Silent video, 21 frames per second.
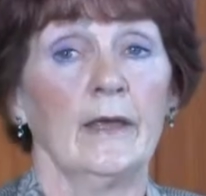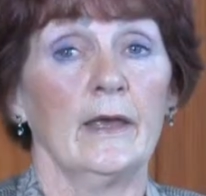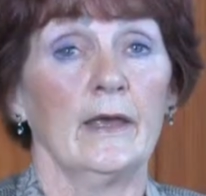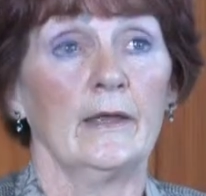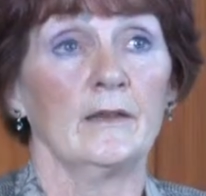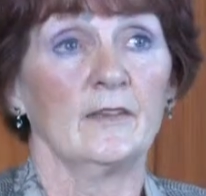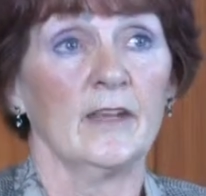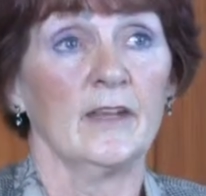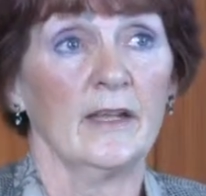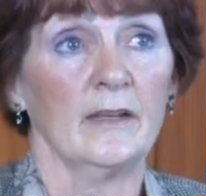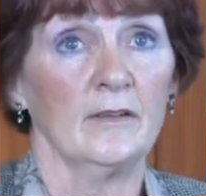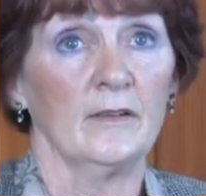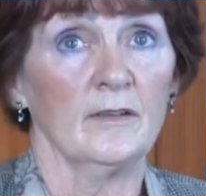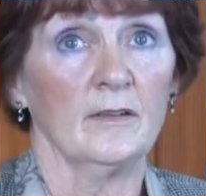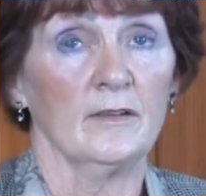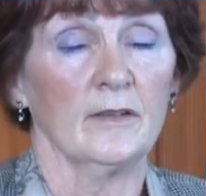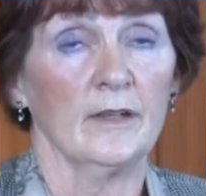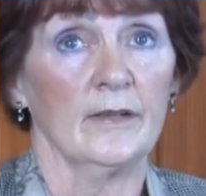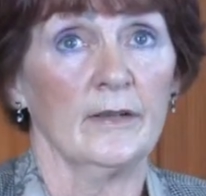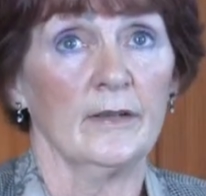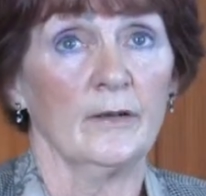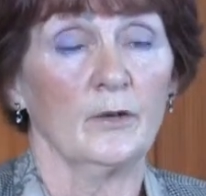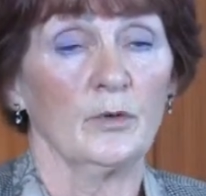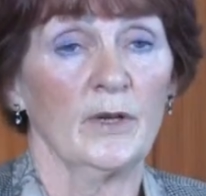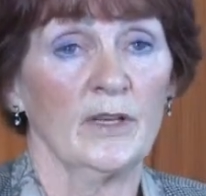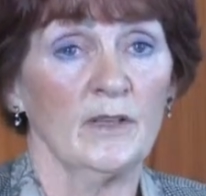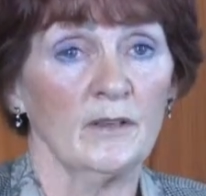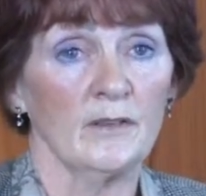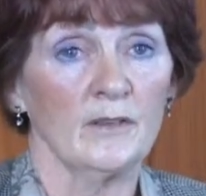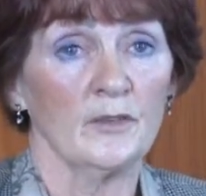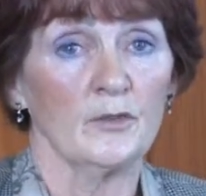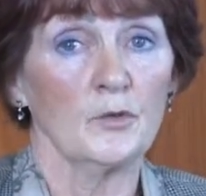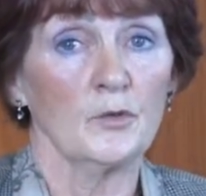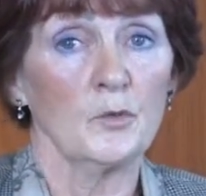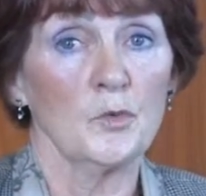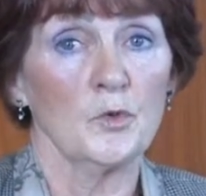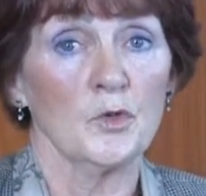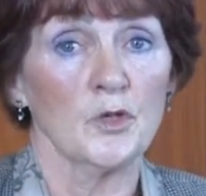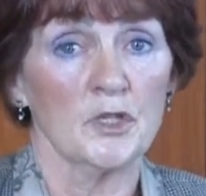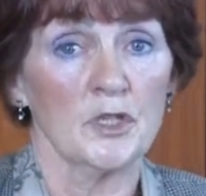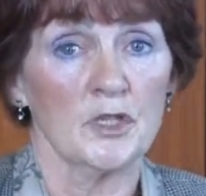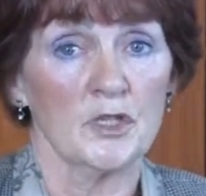attend the credits are
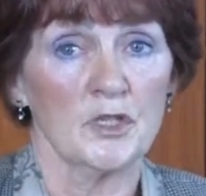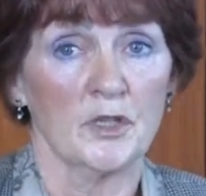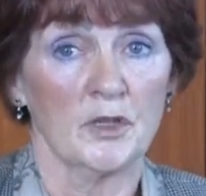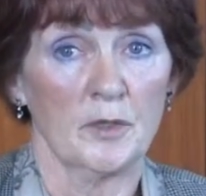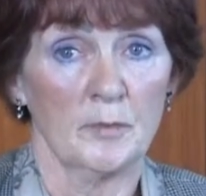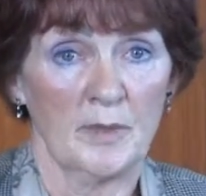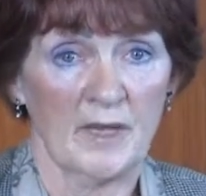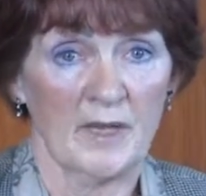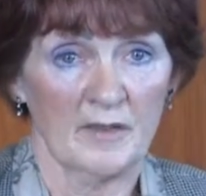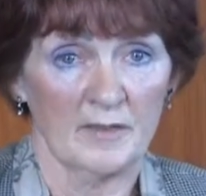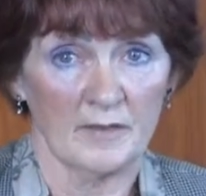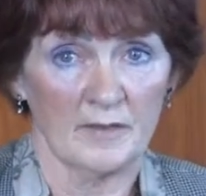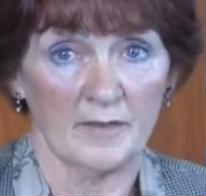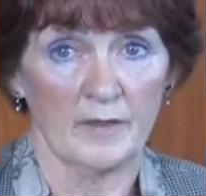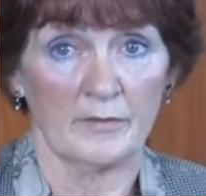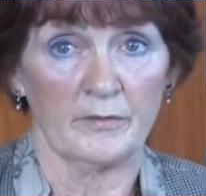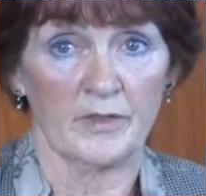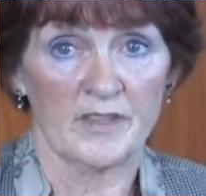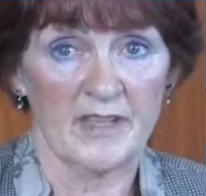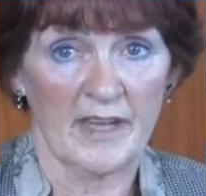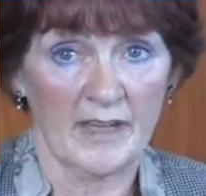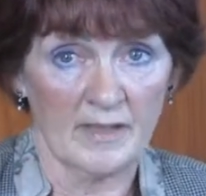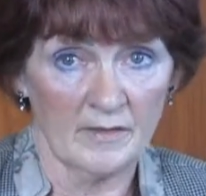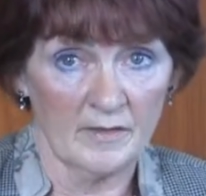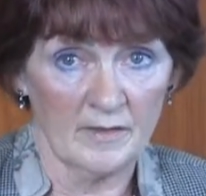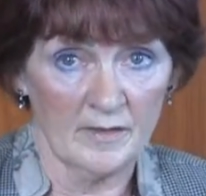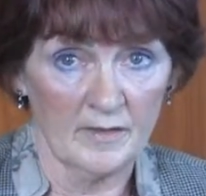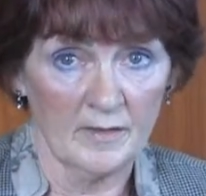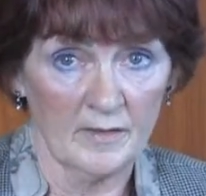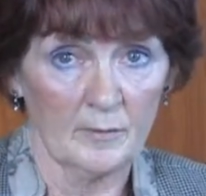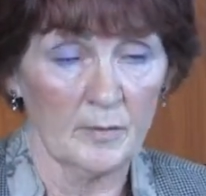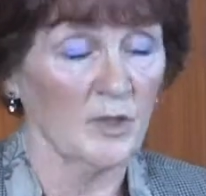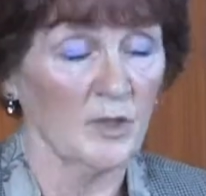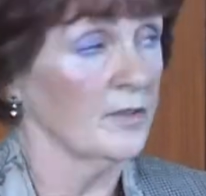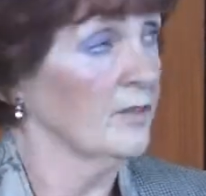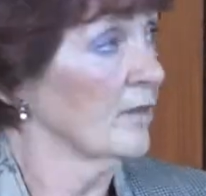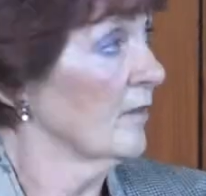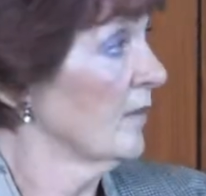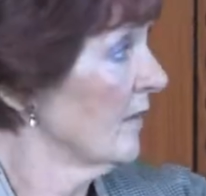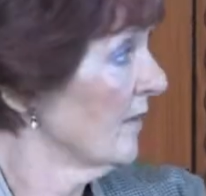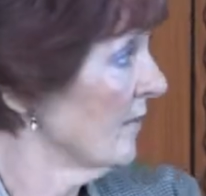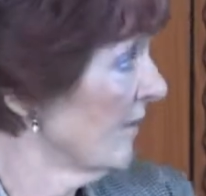awarded on the basis of attendance plus
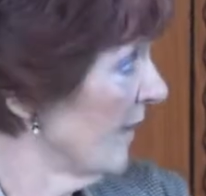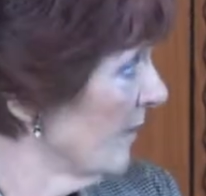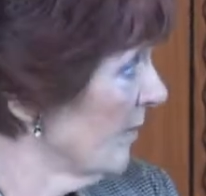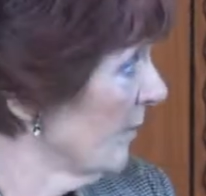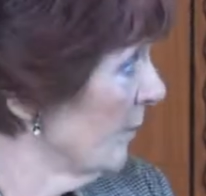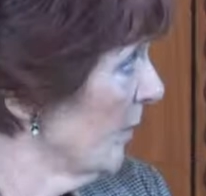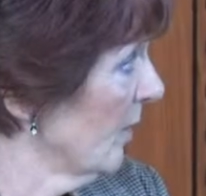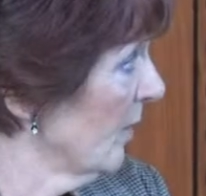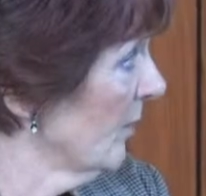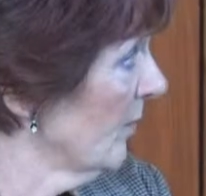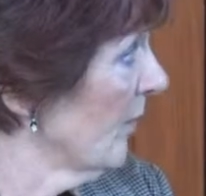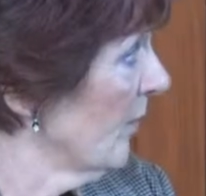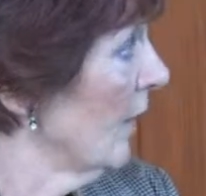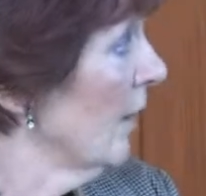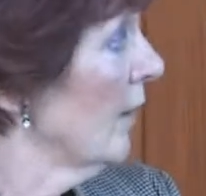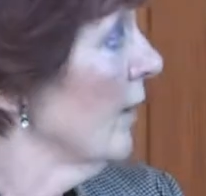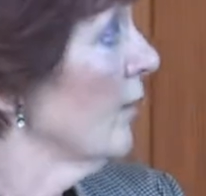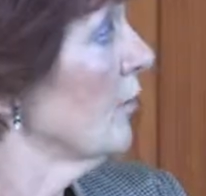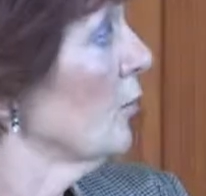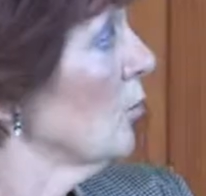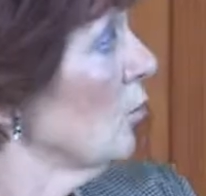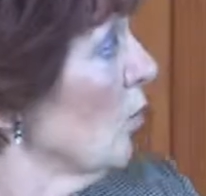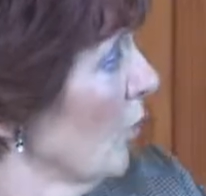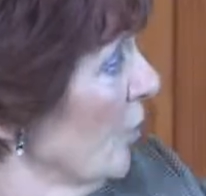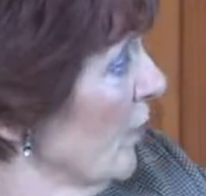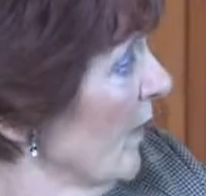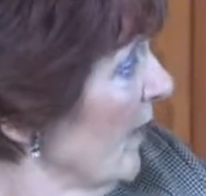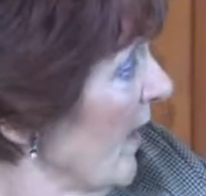an assessment so what we